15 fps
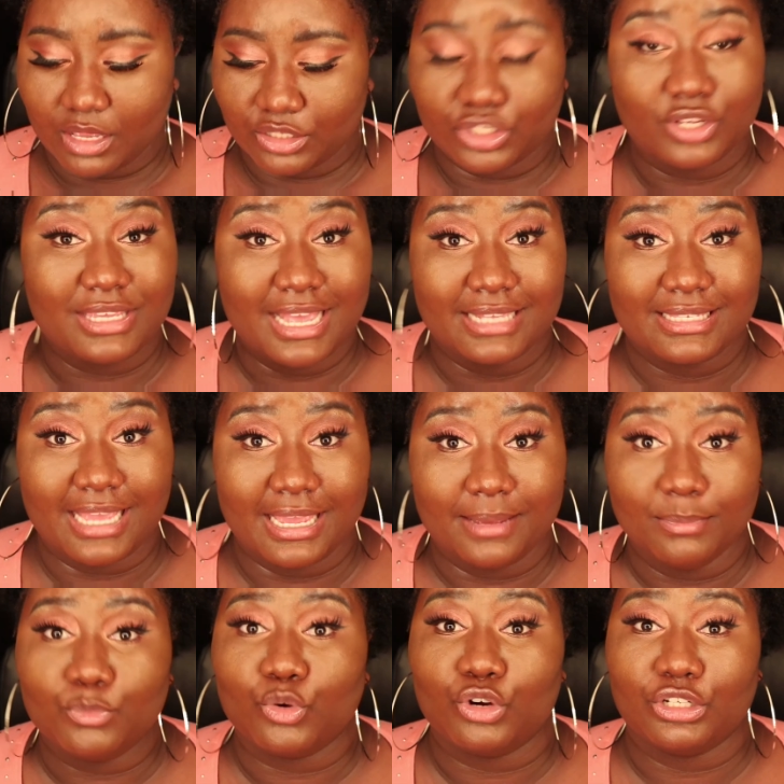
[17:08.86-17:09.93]
So yes, I
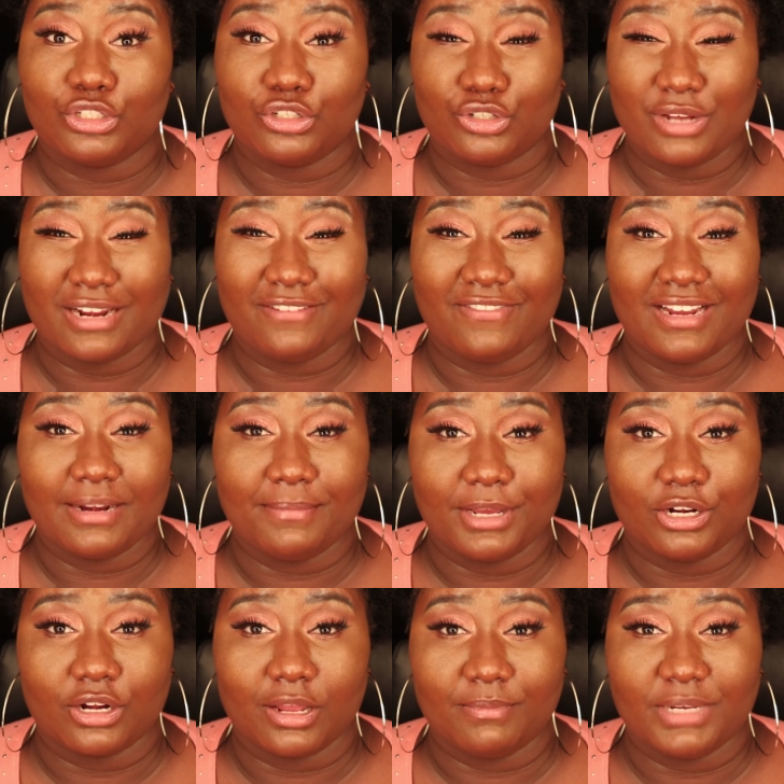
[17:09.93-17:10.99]
am going to try to find a
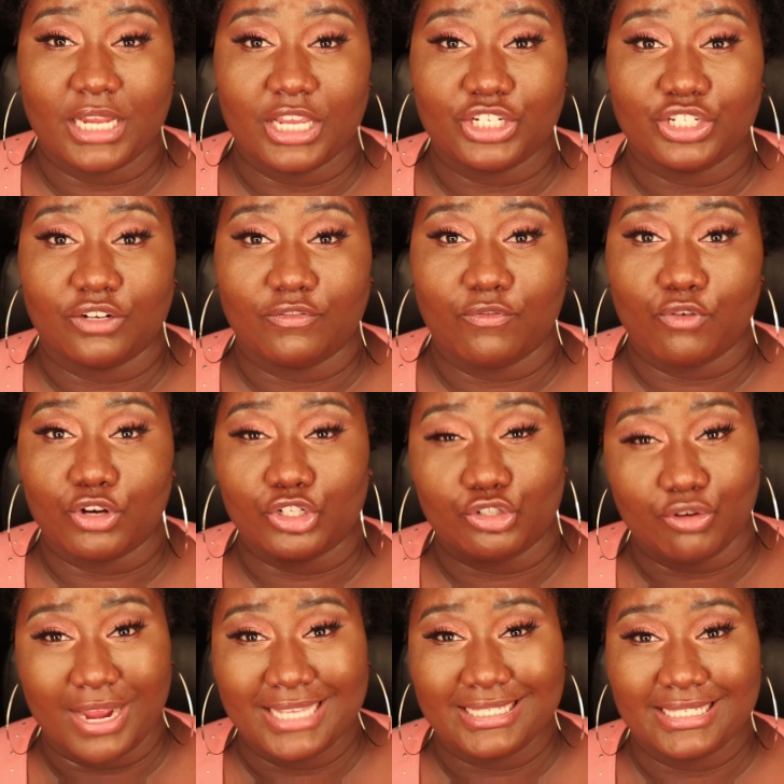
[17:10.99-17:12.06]
better combination for
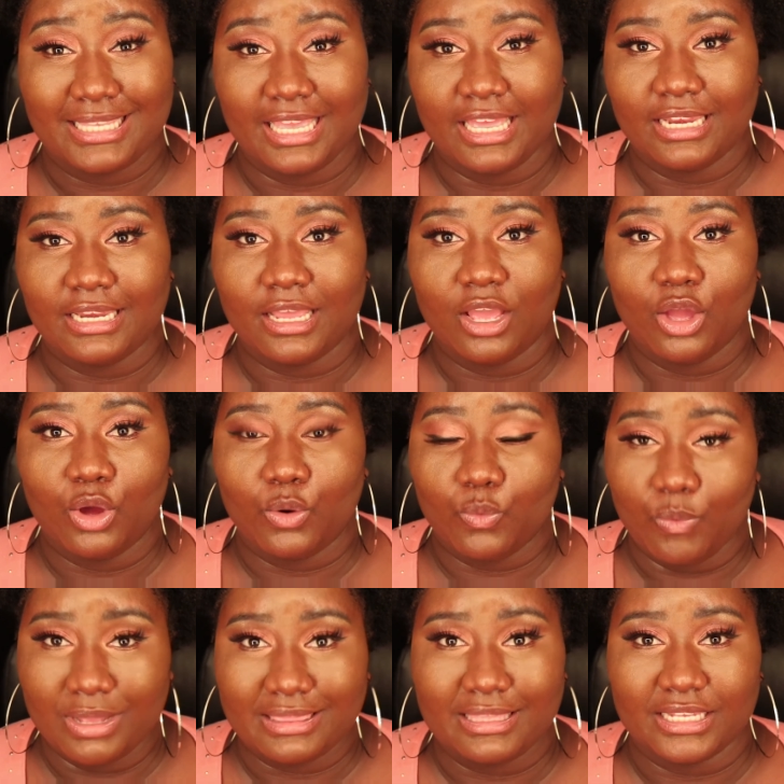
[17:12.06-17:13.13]
dry skin
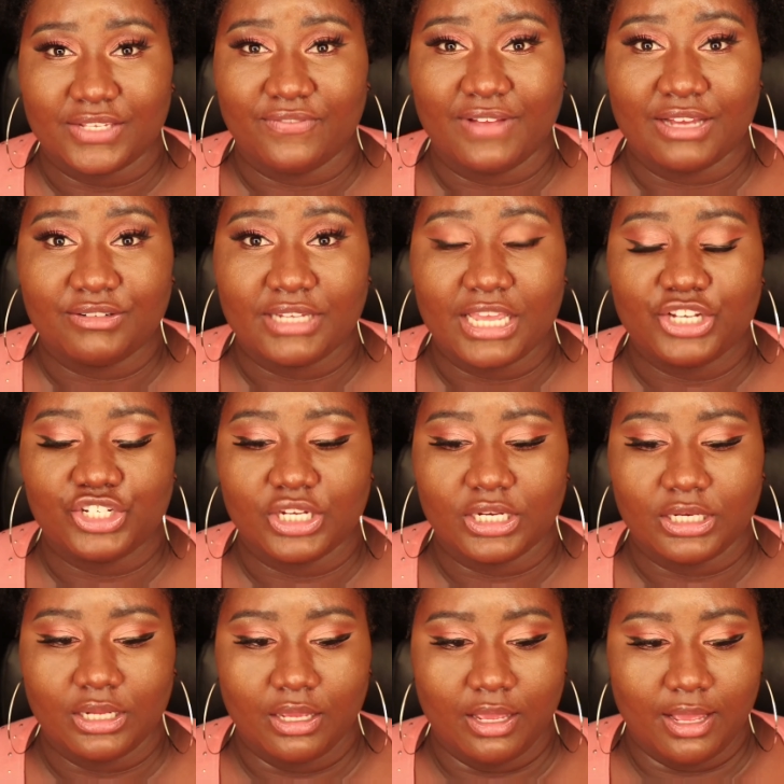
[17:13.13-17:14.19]
with this
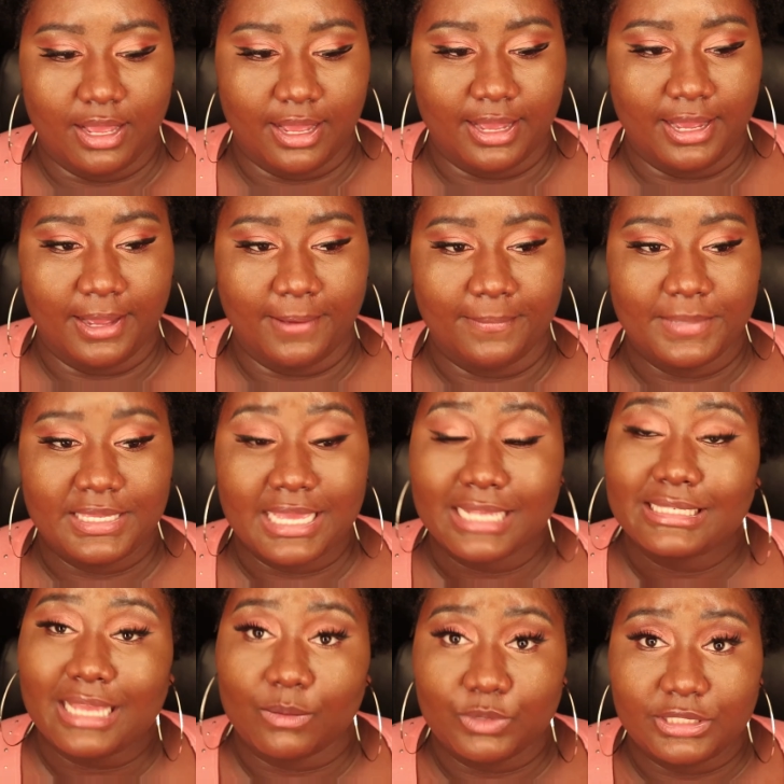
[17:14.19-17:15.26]
foundation.
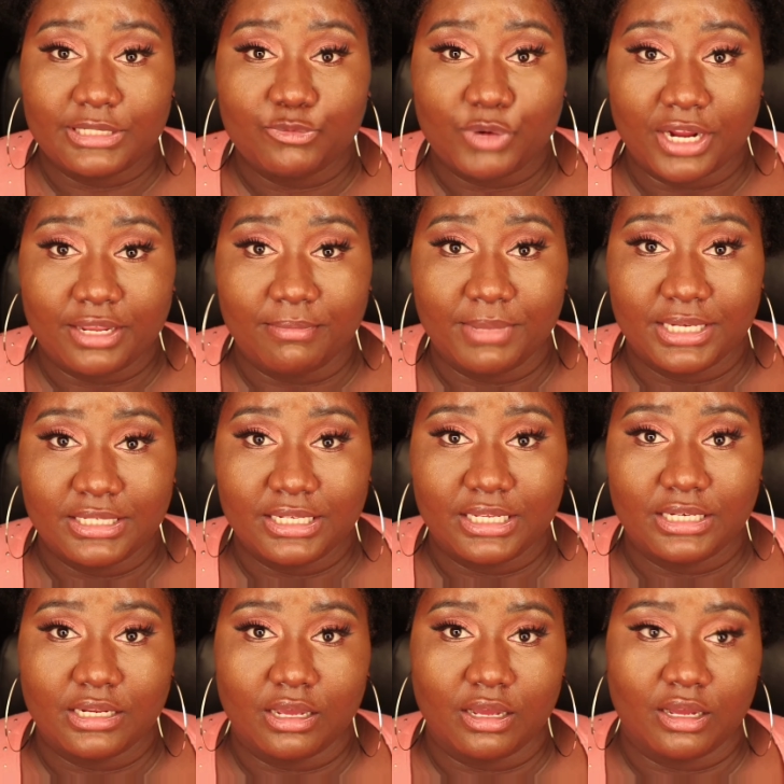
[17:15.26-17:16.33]
Yes, I would recommend
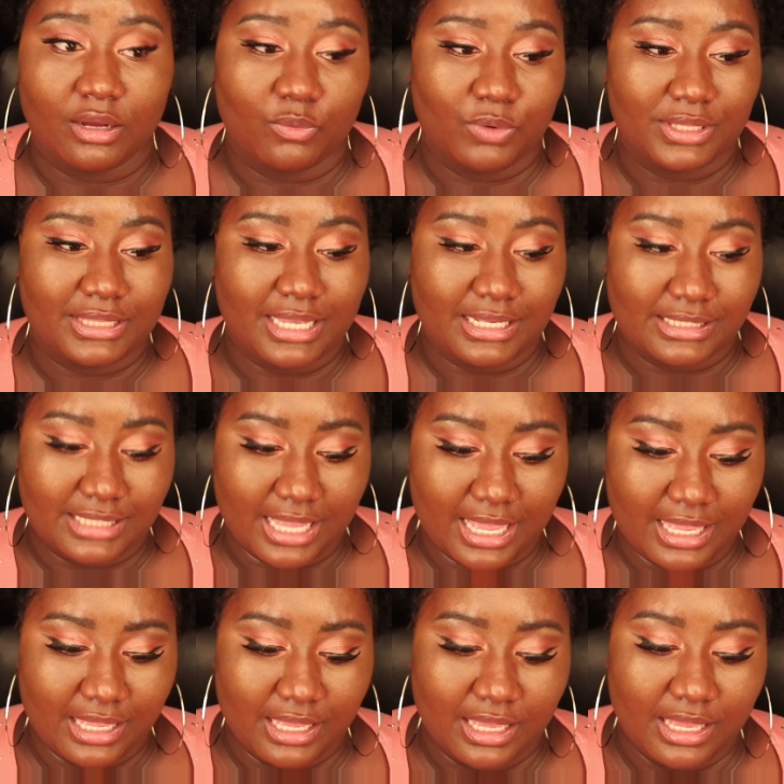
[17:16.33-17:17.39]
it. What they
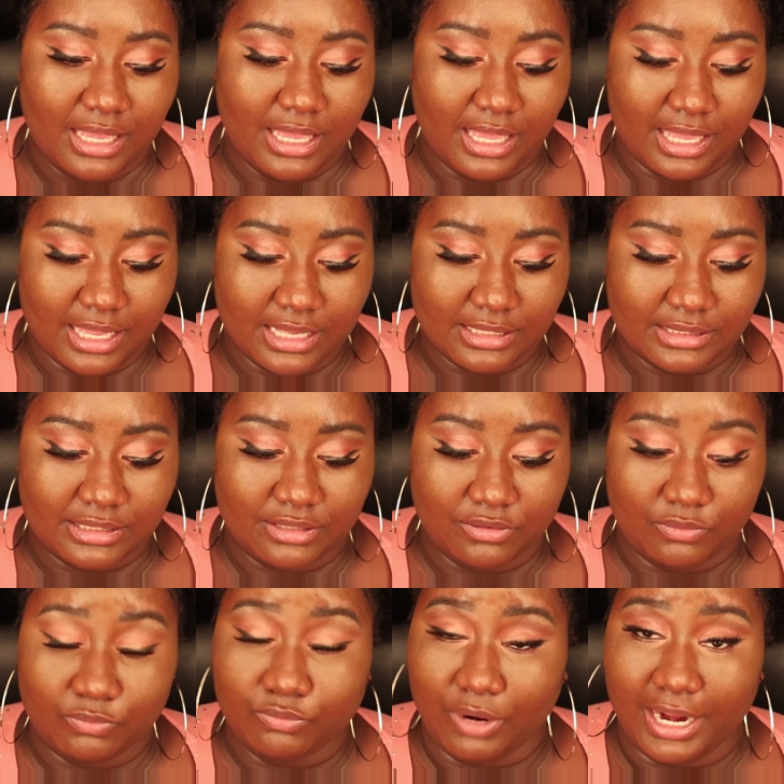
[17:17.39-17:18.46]
say is
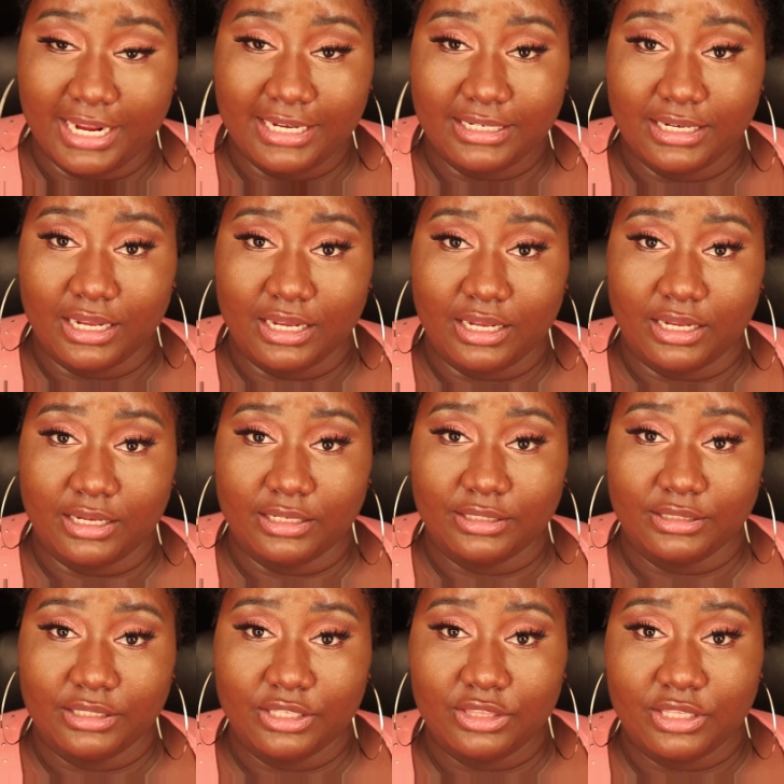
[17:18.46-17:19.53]
right.
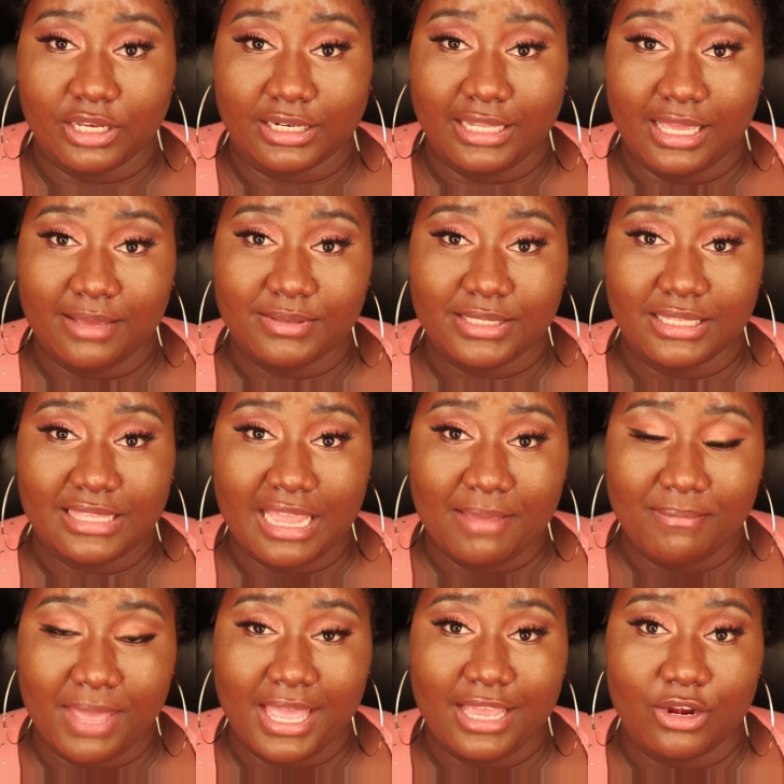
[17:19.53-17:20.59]
The claims that they
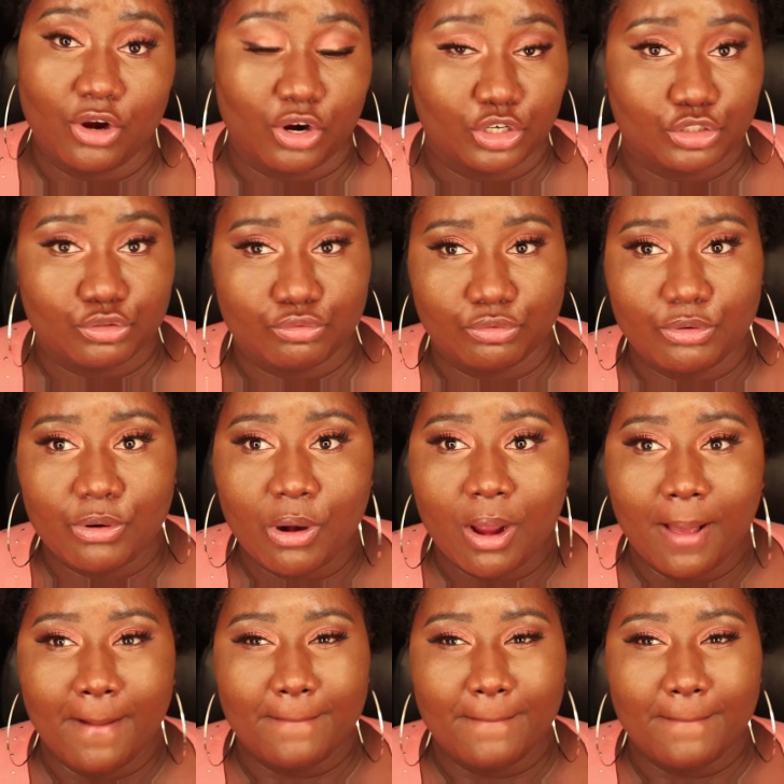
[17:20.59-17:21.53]
made are true,